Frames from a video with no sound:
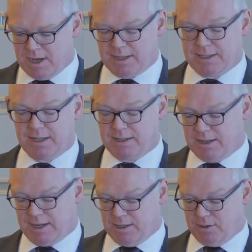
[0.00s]
and then
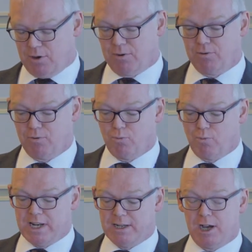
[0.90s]

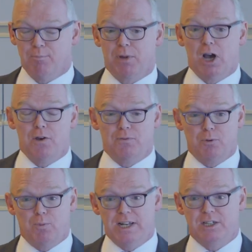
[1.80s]
but over
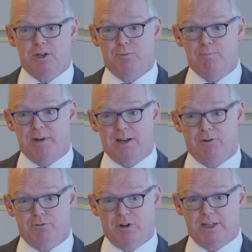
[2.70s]
the winter we plan
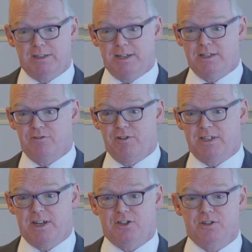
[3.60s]
on running these 3
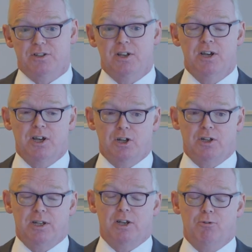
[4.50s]
sessions,
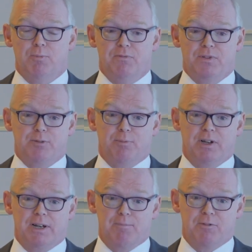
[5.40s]
and it will be
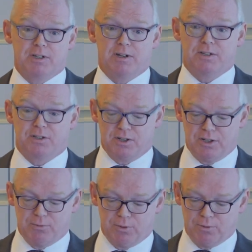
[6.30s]
visible and advertised to
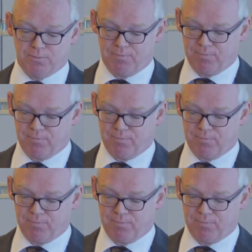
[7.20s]
you all.